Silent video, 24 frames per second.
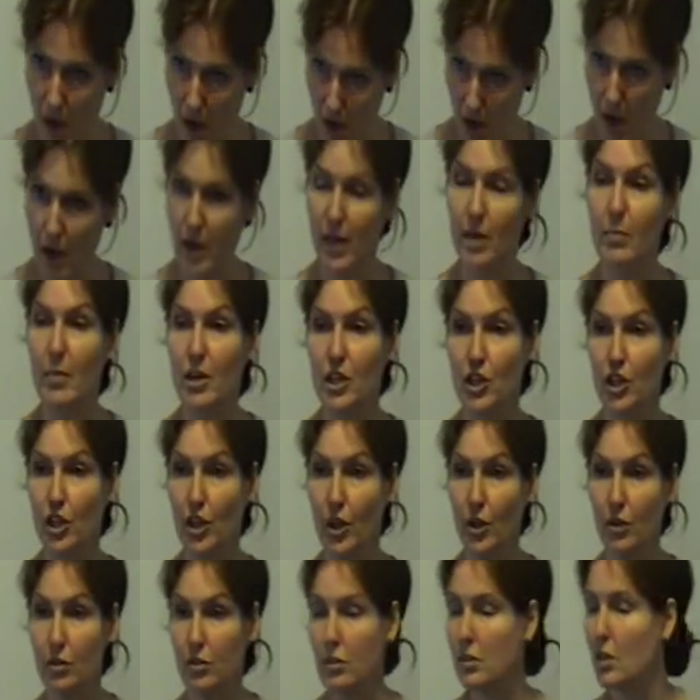I'm going to measure you,
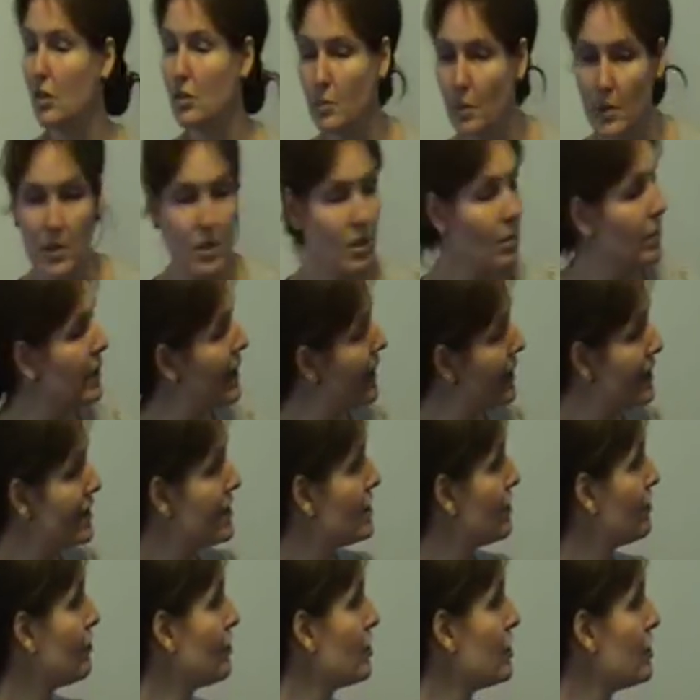don't suppose there'll be any
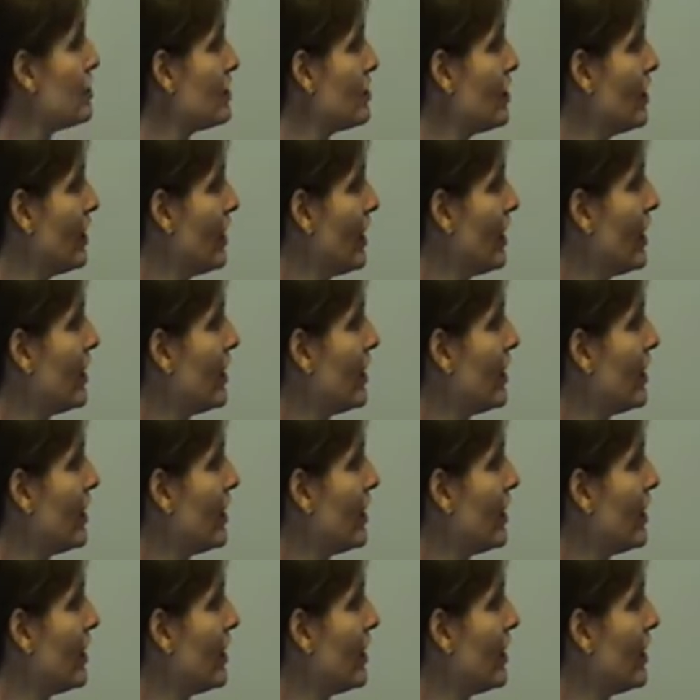difference.